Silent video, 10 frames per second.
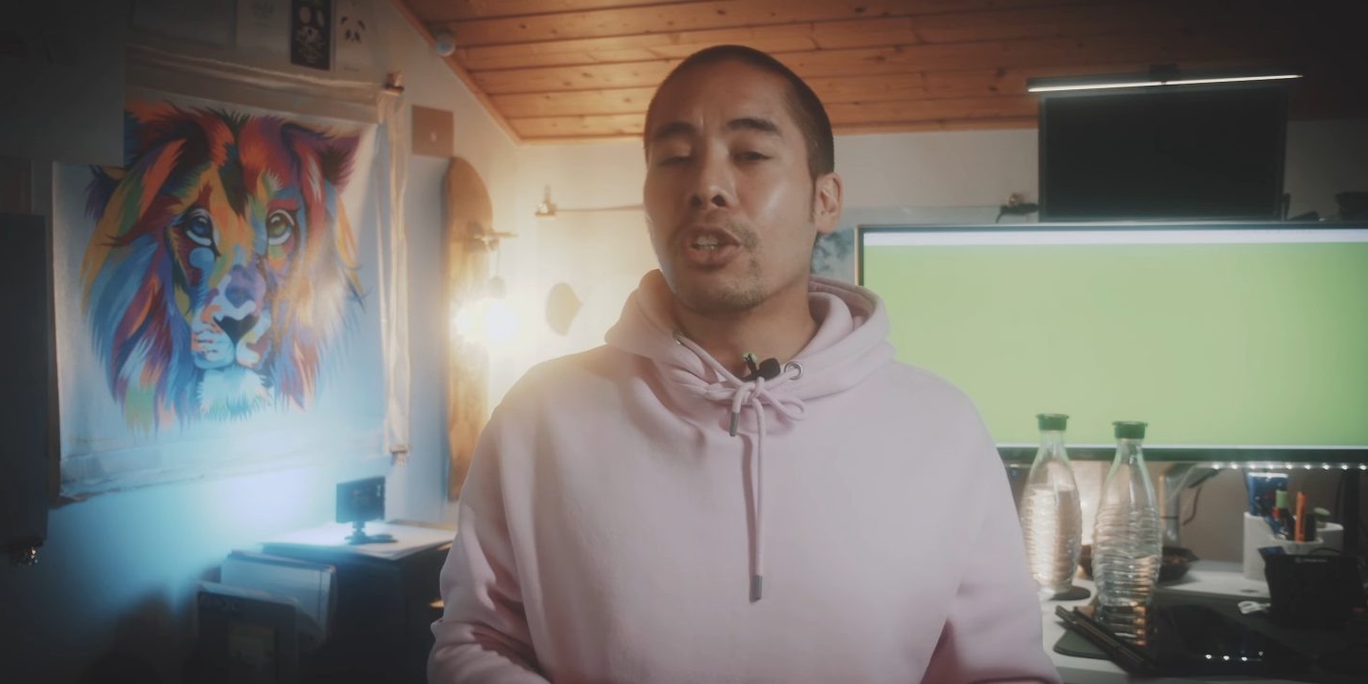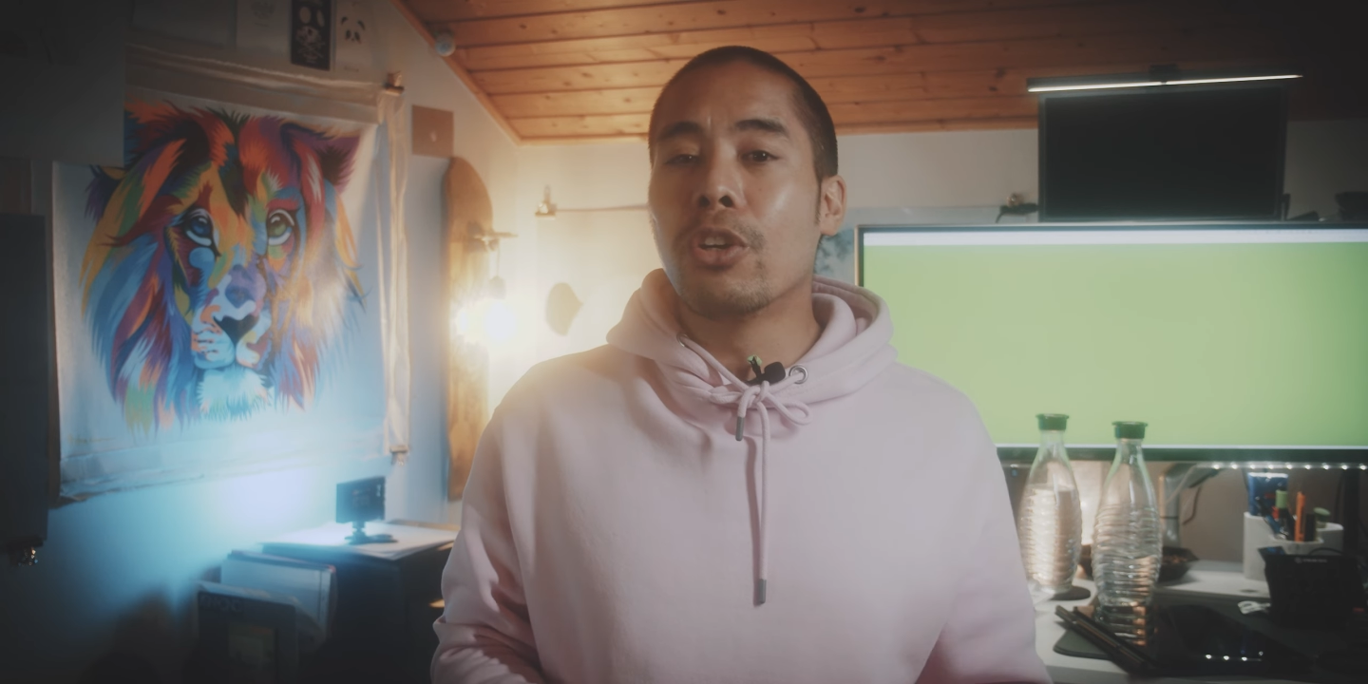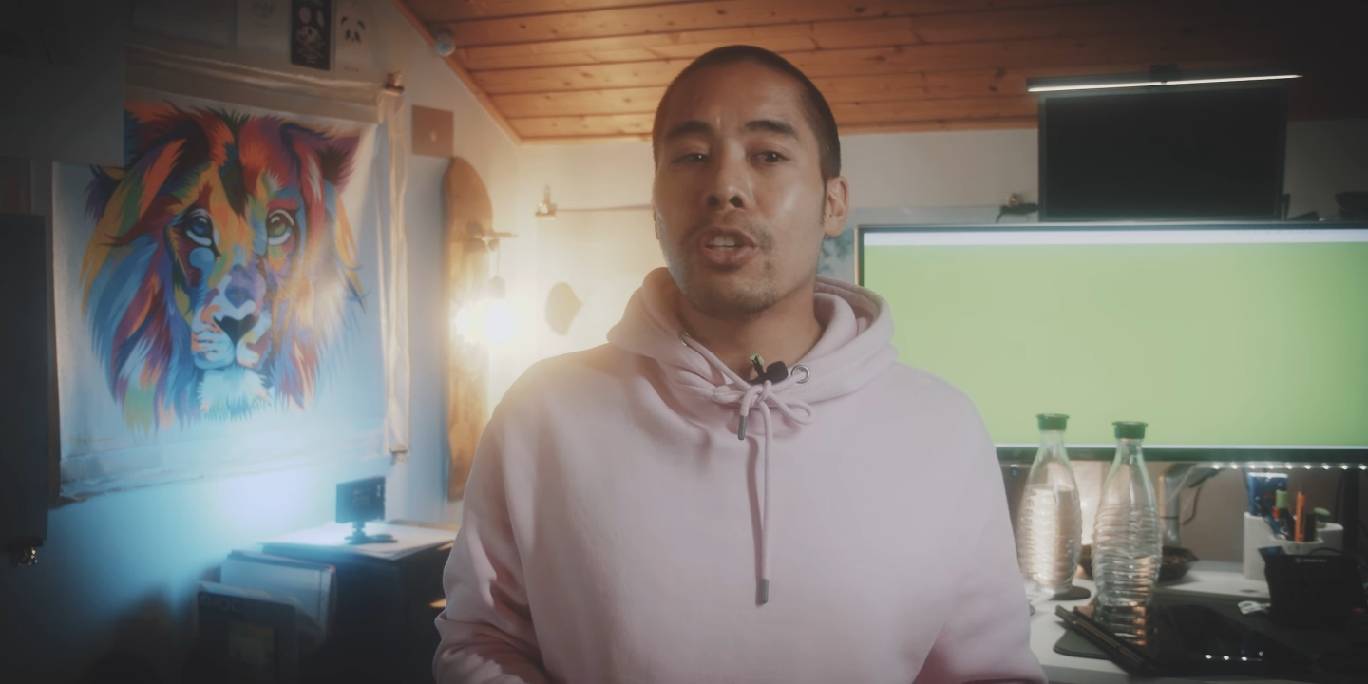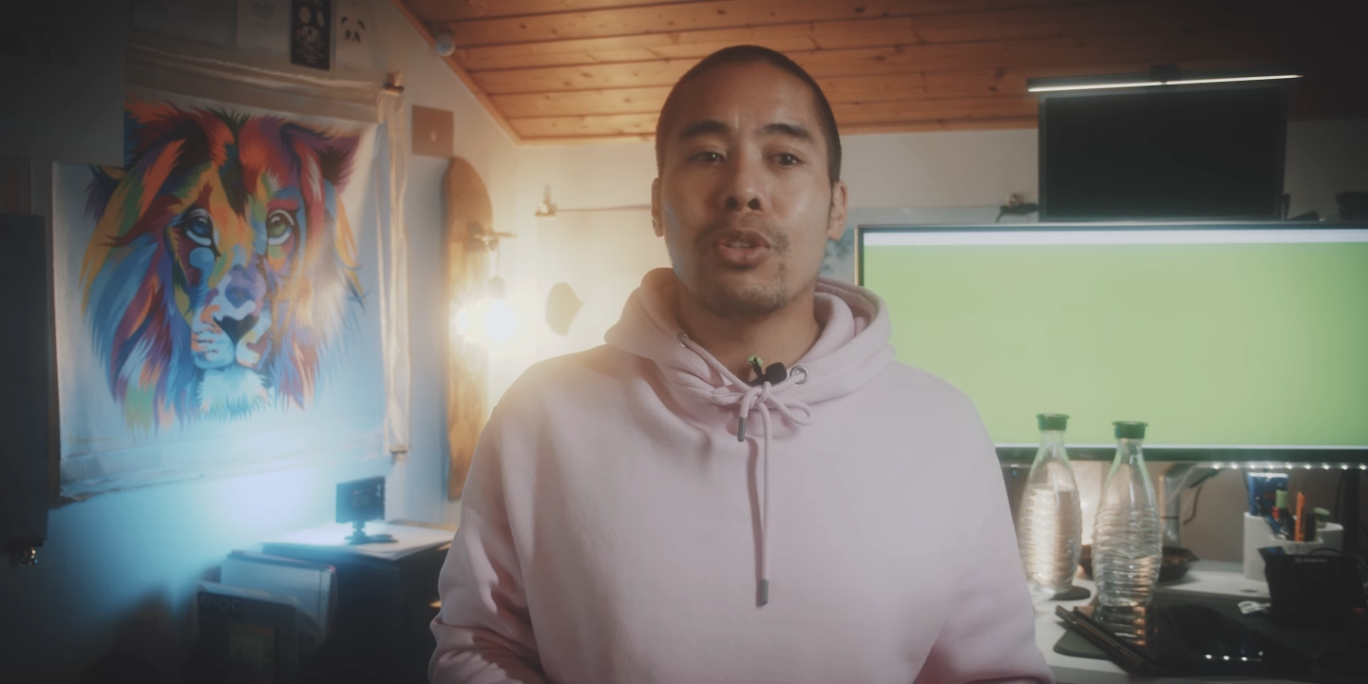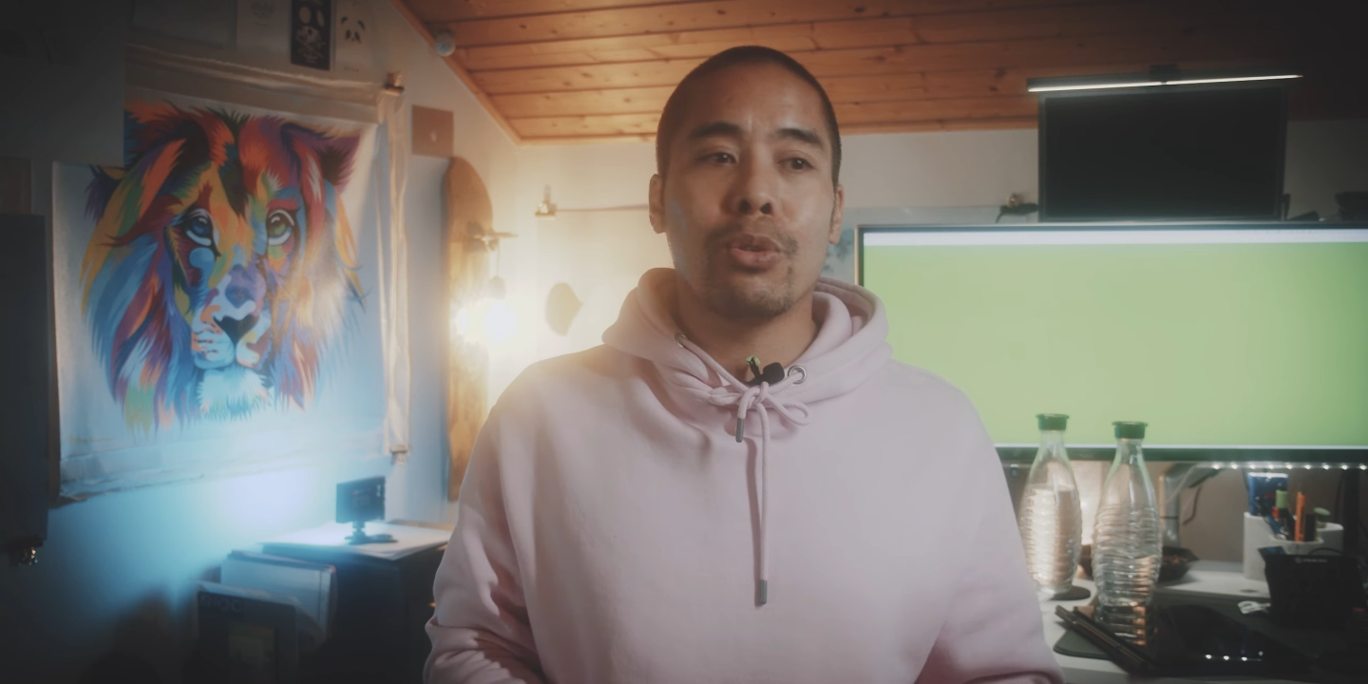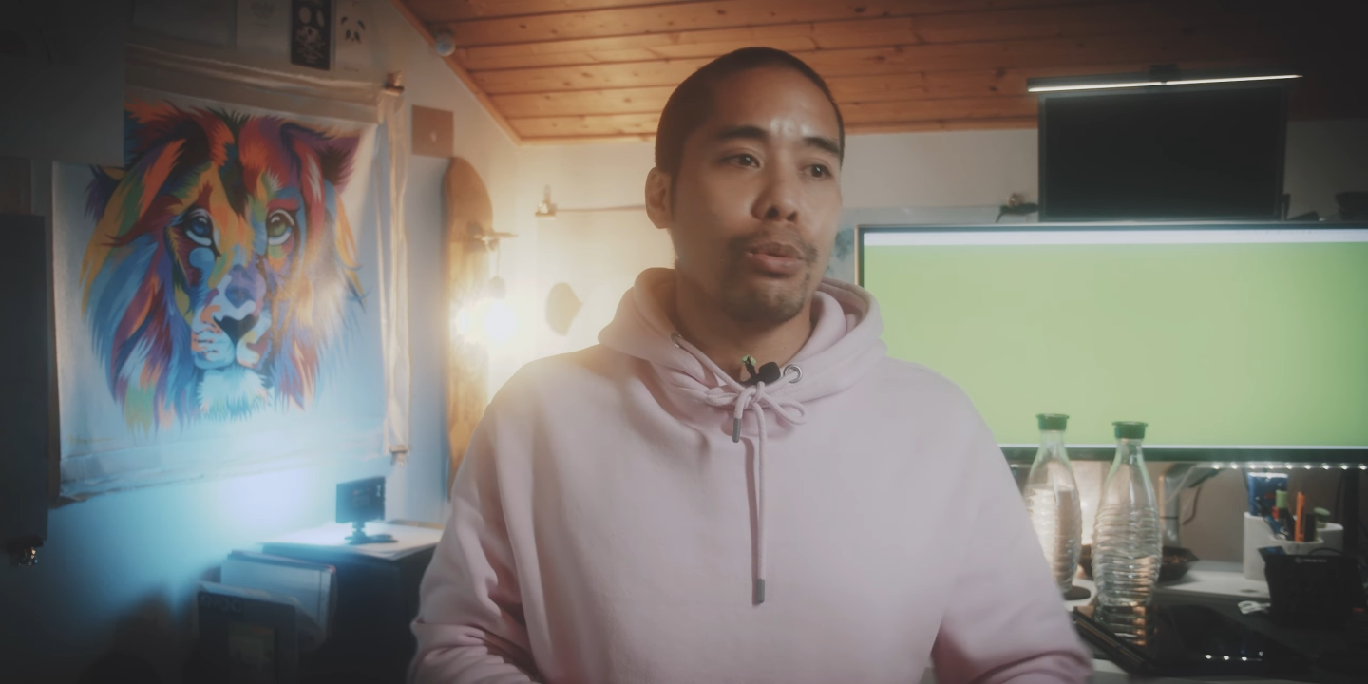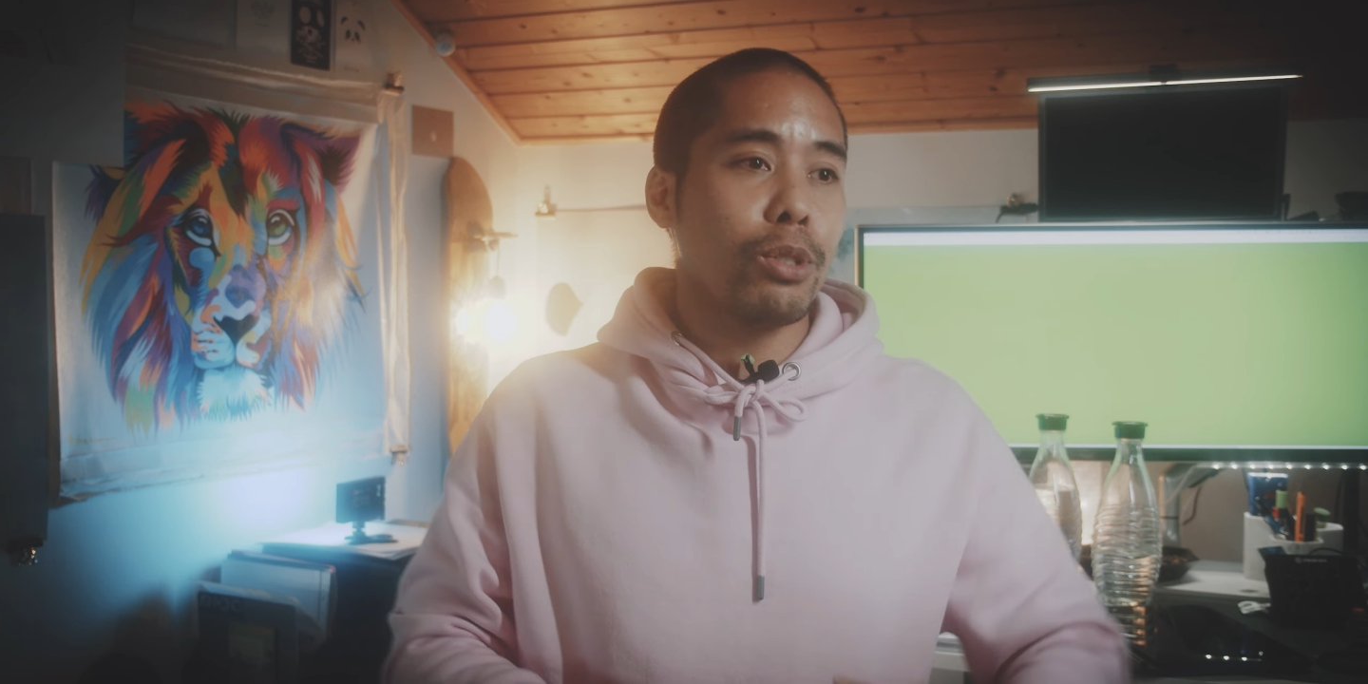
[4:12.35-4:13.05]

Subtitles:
good to